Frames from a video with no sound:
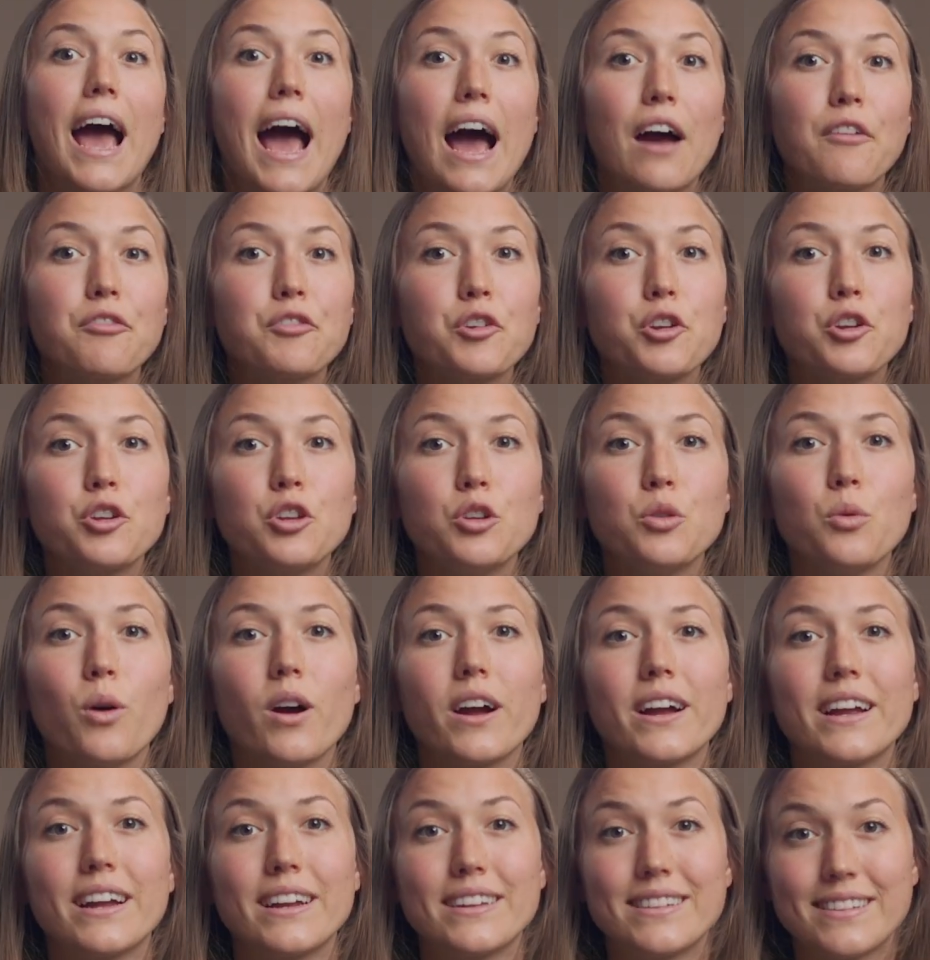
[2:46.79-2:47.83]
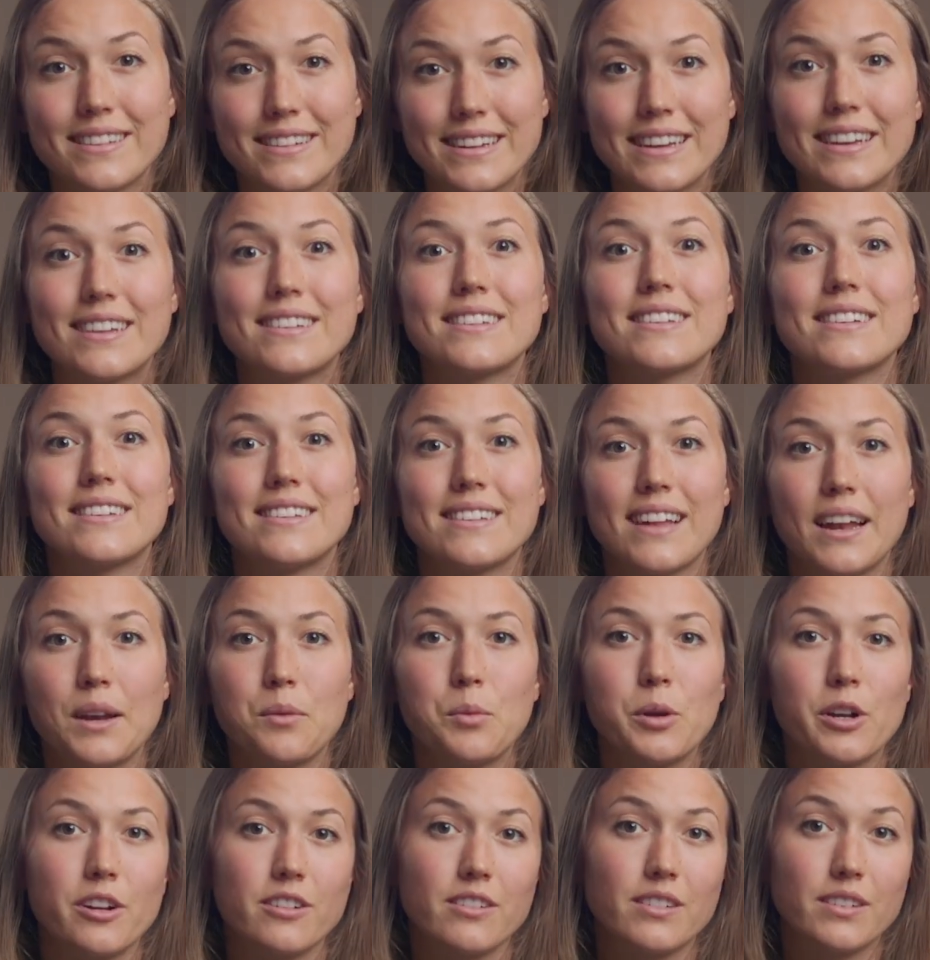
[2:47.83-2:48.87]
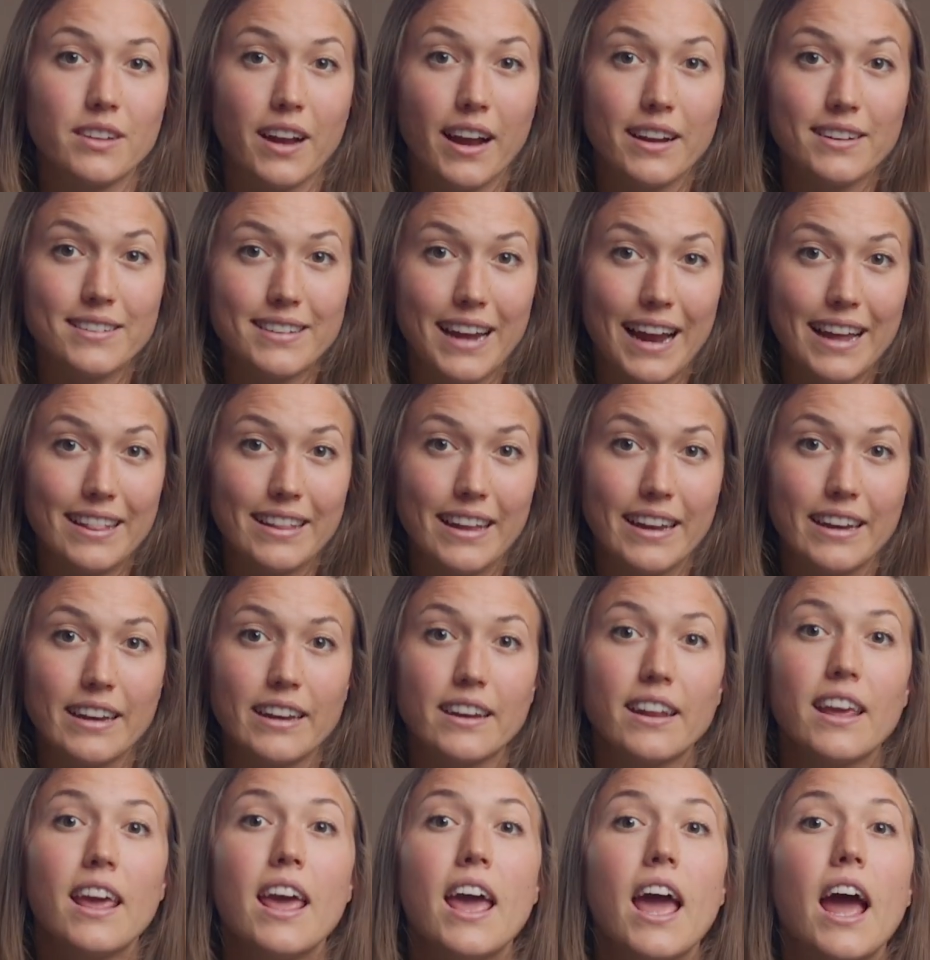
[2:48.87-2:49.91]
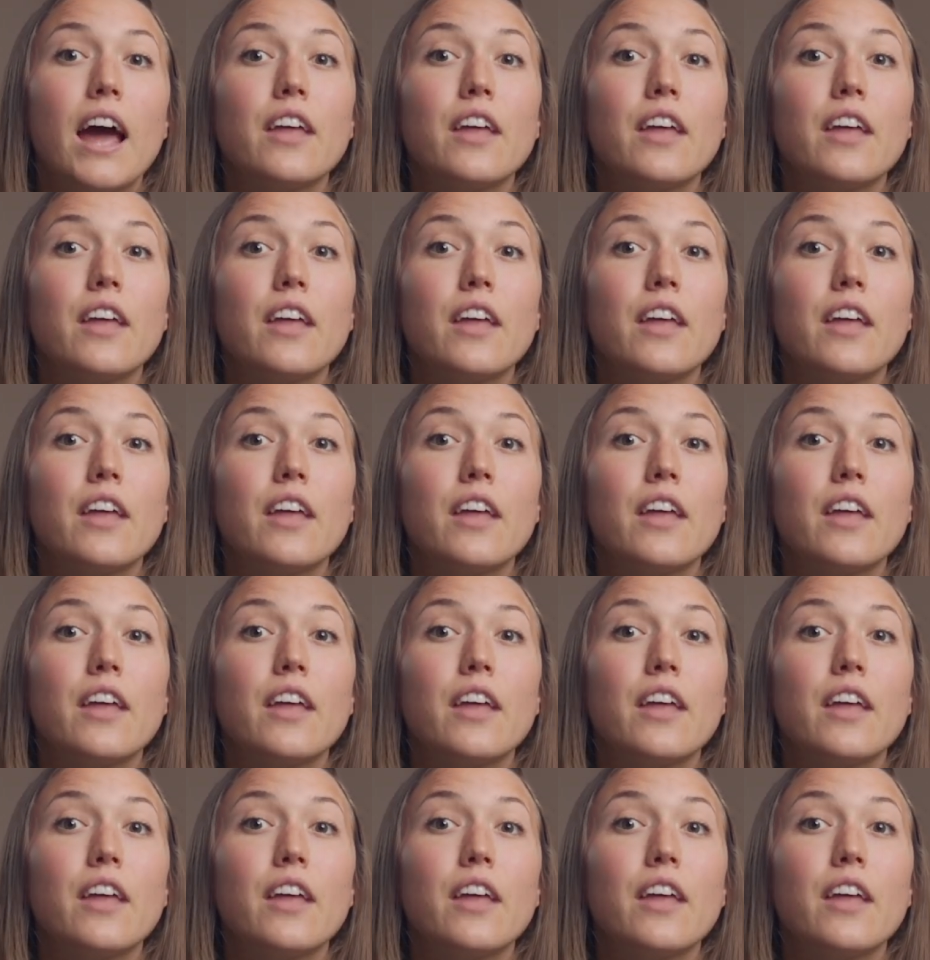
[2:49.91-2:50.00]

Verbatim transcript: after you are six centimeters dilated.